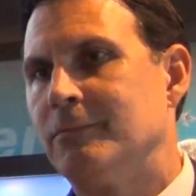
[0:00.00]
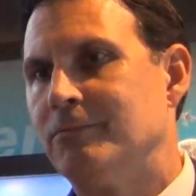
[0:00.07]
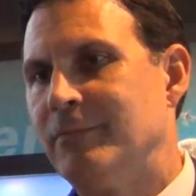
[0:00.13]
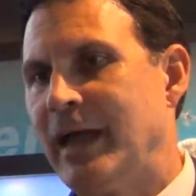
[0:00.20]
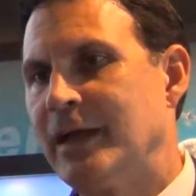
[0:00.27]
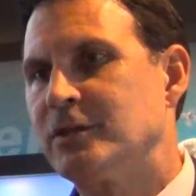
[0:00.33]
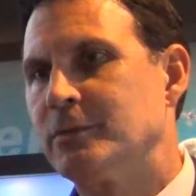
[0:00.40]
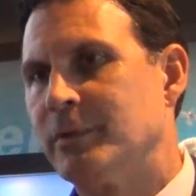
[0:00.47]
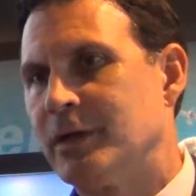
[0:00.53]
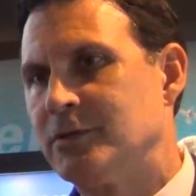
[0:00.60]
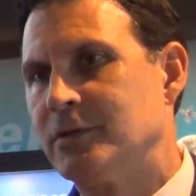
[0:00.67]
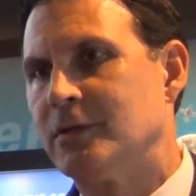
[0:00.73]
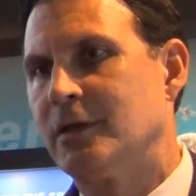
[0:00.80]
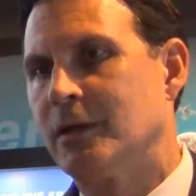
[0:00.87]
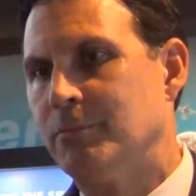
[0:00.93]

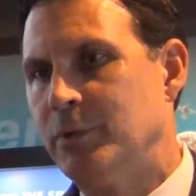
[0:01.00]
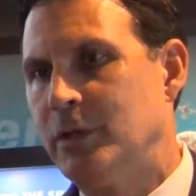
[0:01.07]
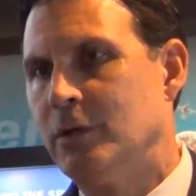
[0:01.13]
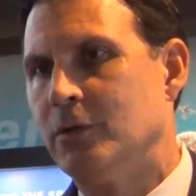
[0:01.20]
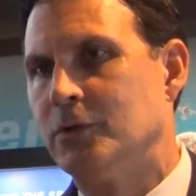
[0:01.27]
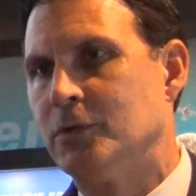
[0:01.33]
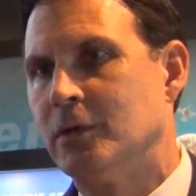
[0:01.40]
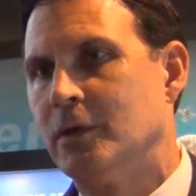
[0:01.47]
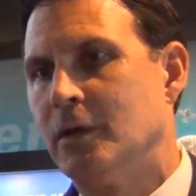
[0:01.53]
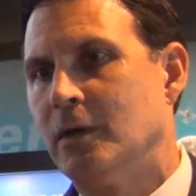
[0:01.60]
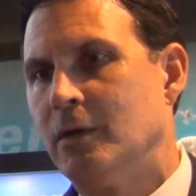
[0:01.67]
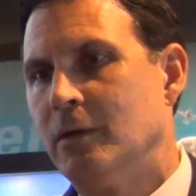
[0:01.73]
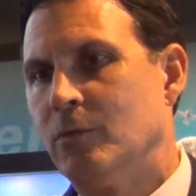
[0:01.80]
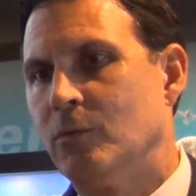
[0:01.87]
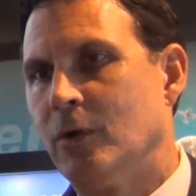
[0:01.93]
maximizing the compute
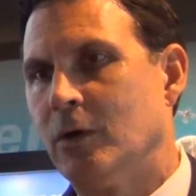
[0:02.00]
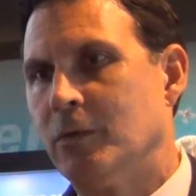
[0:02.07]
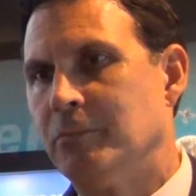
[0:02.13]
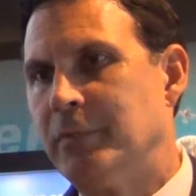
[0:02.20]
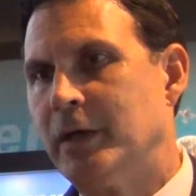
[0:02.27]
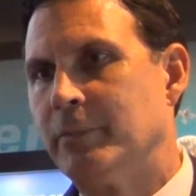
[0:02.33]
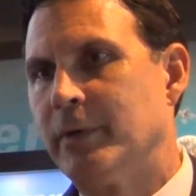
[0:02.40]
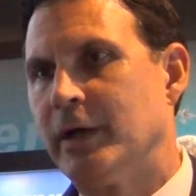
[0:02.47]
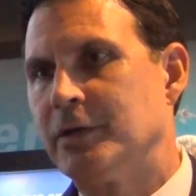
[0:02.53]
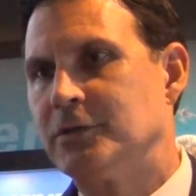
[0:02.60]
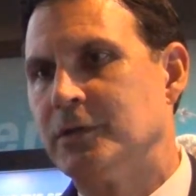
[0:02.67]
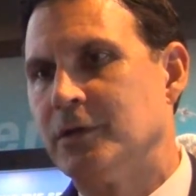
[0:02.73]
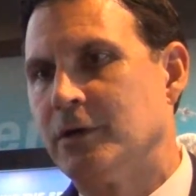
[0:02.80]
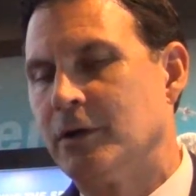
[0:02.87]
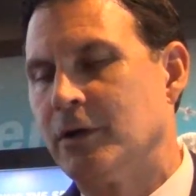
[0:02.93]
while
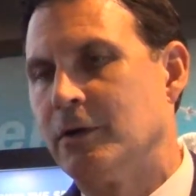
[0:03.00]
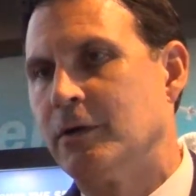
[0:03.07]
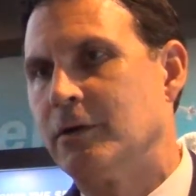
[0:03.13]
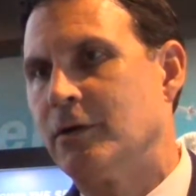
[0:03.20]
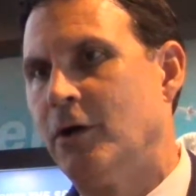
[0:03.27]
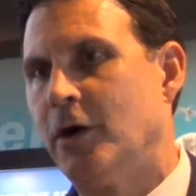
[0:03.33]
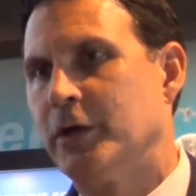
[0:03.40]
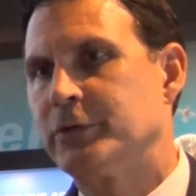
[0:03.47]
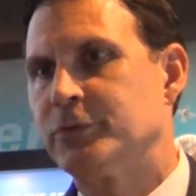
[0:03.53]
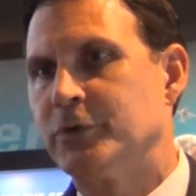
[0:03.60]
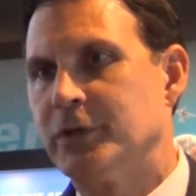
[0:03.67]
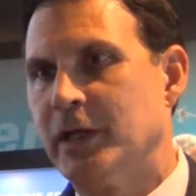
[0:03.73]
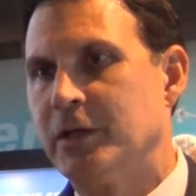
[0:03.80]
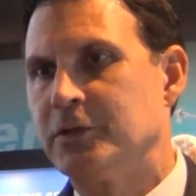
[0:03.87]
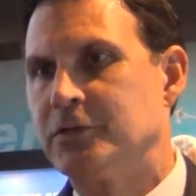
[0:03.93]
minimizing our costs for
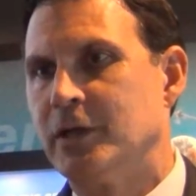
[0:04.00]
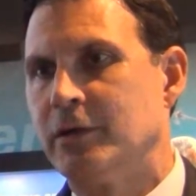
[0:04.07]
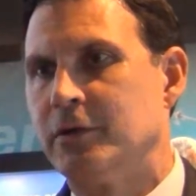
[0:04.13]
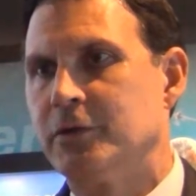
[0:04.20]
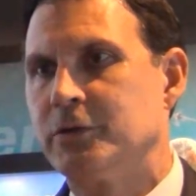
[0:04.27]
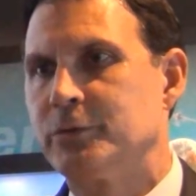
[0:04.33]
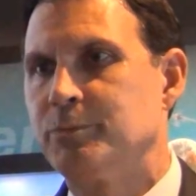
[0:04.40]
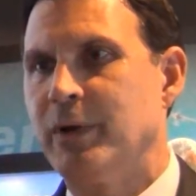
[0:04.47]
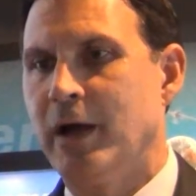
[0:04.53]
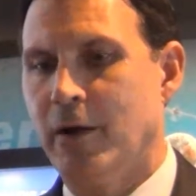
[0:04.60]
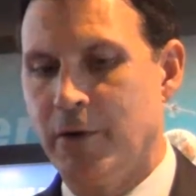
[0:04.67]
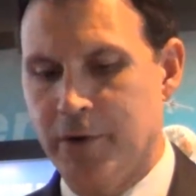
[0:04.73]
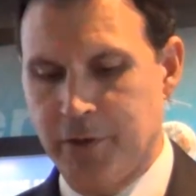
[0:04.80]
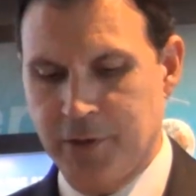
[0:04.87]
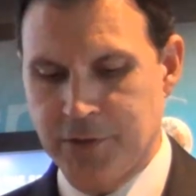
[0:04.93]
data centers,
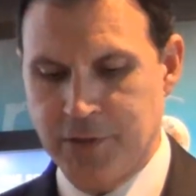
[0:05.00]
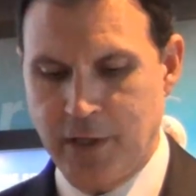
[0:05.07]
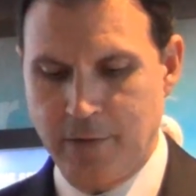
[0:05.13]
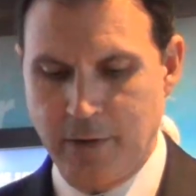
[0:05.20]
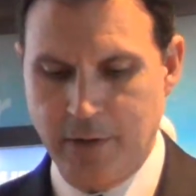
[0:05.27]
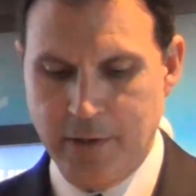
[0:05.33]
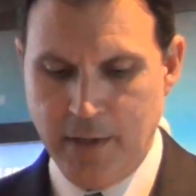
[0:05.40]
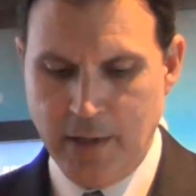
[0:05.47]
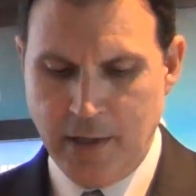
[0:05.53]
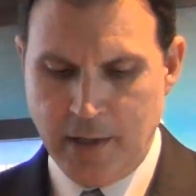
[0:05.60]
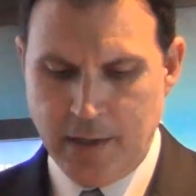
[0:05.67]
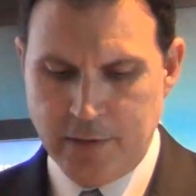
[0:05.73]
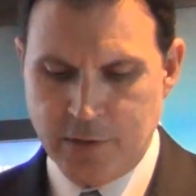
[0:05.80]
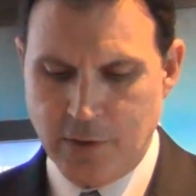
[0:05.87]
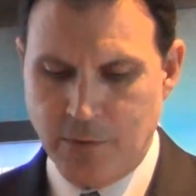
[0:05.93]
power, et cetera.
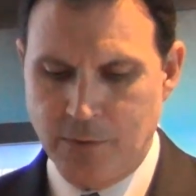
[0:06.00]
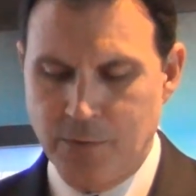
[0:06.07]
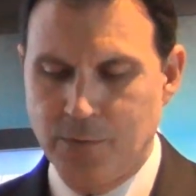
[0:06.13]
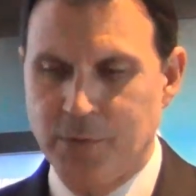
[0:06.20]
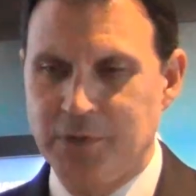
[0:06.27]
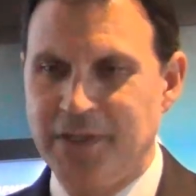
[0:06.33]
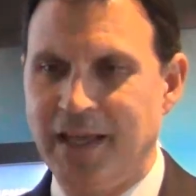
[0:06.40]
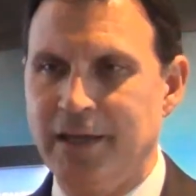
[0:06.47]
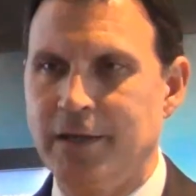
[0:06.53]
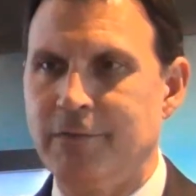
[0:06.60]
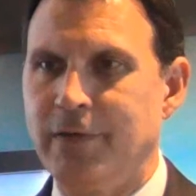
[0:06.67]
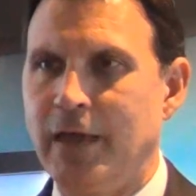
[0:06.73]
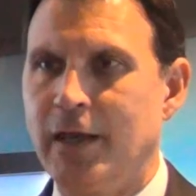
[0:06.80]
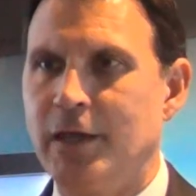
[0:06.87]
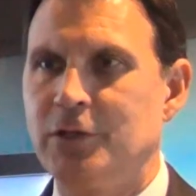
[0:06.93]
So we're taking
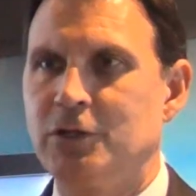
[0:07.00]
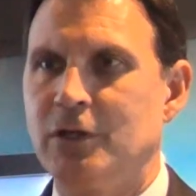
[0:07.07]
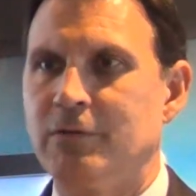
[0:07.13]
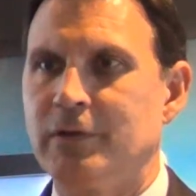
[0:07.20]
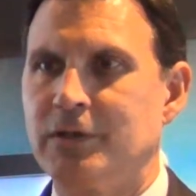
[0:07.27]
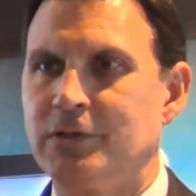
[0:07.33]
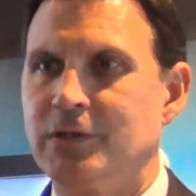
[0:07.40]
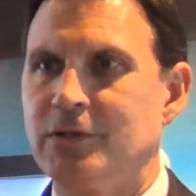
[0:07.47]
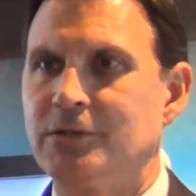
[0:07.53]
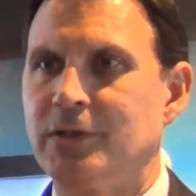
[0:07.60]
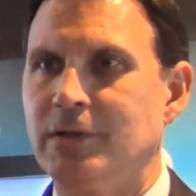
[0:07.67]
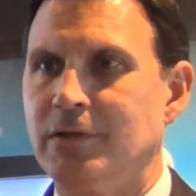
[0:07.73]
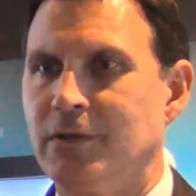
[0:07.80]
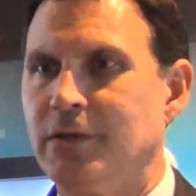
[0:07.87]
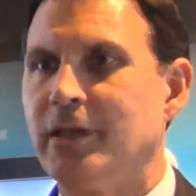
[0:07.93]
advantage of
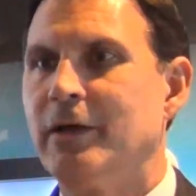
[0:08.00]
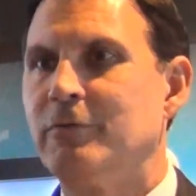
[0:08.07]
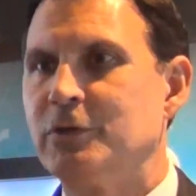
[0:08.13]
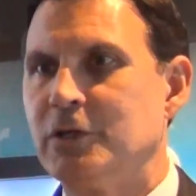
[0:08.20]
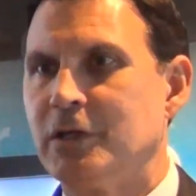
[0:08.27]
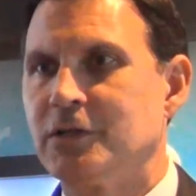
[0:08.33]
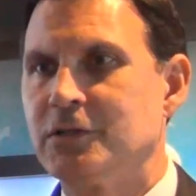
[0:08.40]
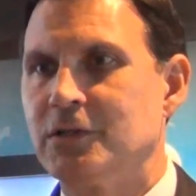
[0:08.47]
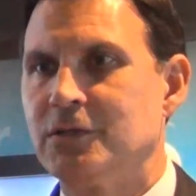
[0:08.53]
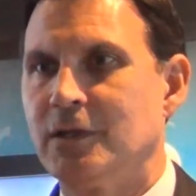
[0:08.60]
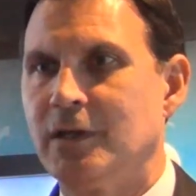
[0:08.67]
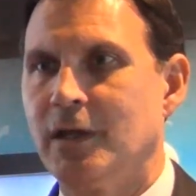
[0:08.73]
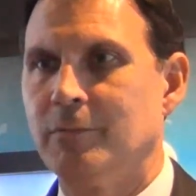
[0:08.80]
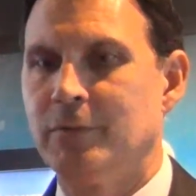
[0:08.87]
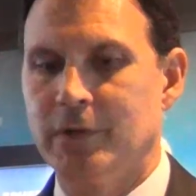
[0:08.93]
leveraging existing
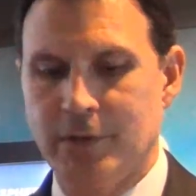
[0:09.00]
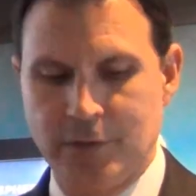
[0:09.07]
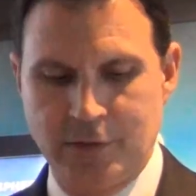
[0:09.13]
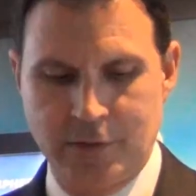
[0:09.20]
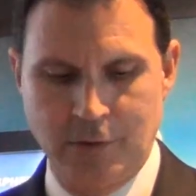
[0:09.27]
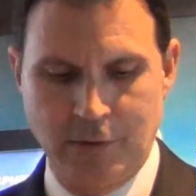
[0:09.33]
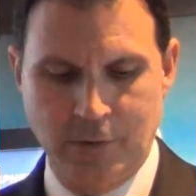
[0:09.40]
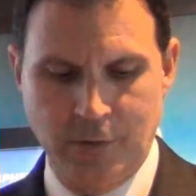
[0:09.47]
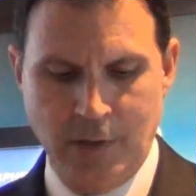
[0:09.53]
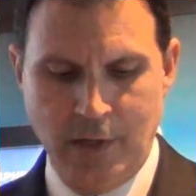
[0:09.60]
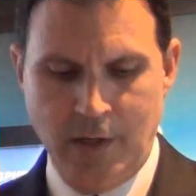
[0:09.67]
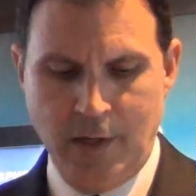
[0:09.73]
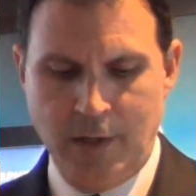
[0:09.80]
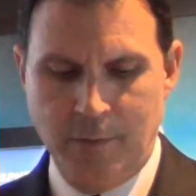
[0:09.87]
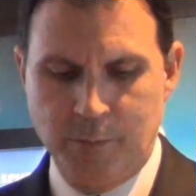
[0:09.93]
capabilities to
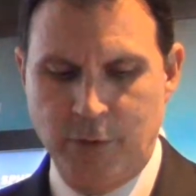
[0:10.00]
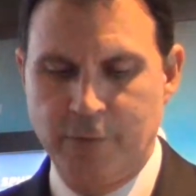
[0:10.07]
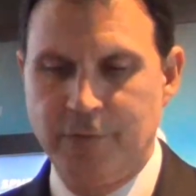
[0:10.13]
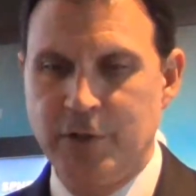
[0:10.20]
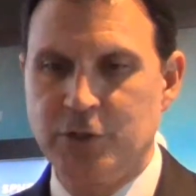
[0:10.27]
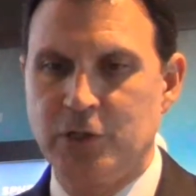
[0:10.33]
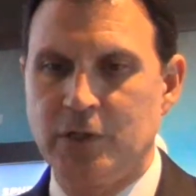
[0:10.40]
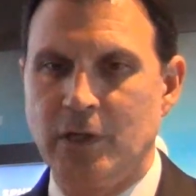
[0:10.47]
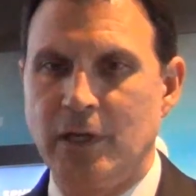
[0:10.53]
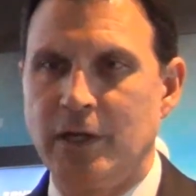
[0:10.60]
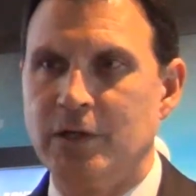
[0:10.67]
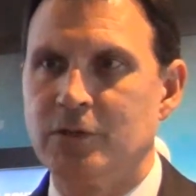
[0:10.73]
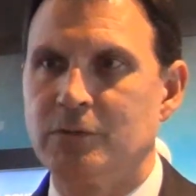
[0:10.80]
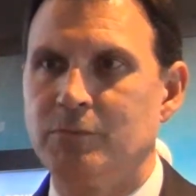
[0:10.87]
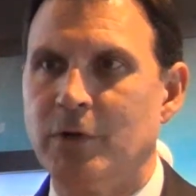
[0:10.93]
provision
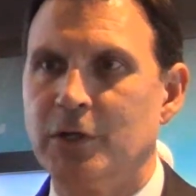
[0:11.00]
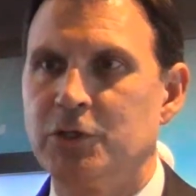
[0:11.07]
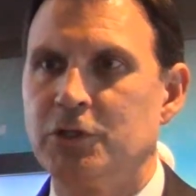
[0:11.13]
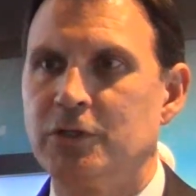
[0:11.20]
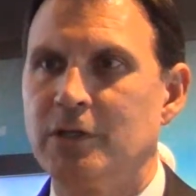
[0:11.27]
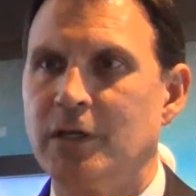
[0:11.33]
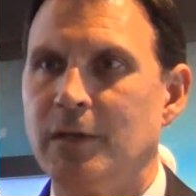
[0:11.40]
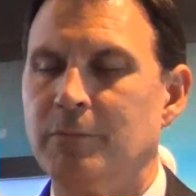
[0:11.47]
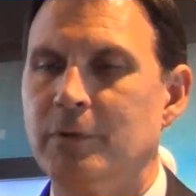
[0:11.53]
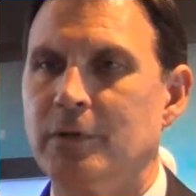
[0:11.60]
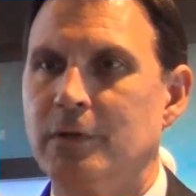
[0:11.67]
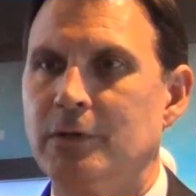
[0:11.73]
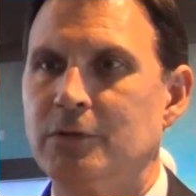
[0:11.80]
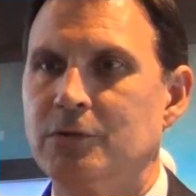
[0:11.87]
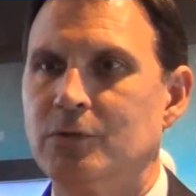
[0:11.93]
as much
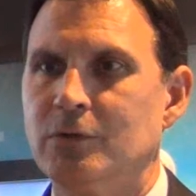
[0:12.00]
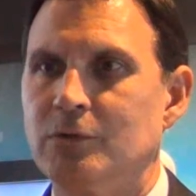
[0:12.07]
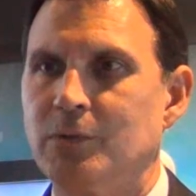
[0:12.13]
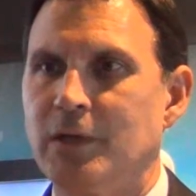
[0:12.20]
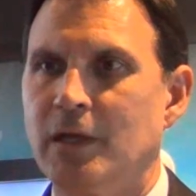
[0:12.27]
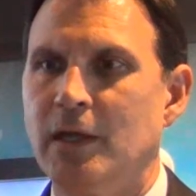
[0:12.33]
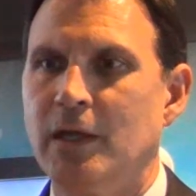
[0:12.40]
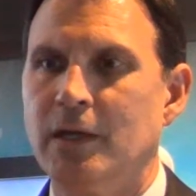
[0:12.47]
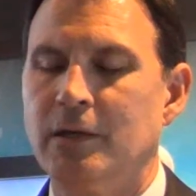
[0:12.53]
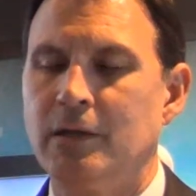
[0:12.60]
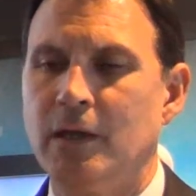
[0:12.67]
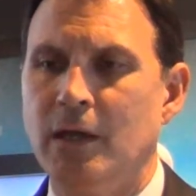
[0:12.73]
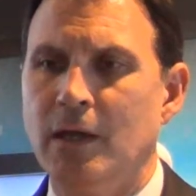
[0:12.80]
capability as we can.